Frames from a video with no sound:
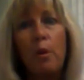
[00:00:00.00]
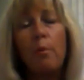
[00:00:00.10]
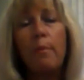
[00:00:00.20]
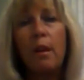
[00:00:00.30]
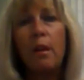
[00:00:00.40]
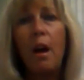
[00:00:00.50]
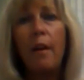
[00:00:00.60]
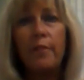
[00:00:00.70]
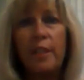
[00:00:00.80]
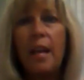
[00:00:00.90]
pyramid
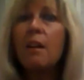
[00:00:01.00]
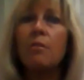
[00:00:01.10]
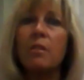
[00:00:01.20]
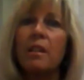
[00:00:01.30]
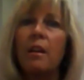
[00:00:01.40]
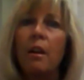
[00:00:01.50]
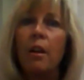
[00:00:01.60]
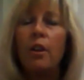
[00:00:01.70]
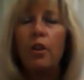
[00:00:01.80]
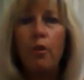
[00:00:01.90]
of sales.
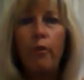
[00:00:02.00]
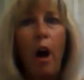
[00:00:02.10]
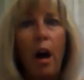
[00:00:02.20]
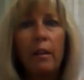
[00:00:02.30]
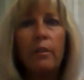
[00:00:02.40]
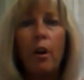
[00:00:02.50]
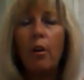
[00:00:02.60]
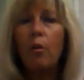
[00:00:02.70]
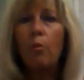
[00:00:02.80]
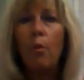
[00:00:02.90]
You've got to
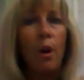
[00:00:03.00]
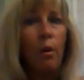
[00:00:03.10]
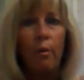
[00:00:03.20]
know,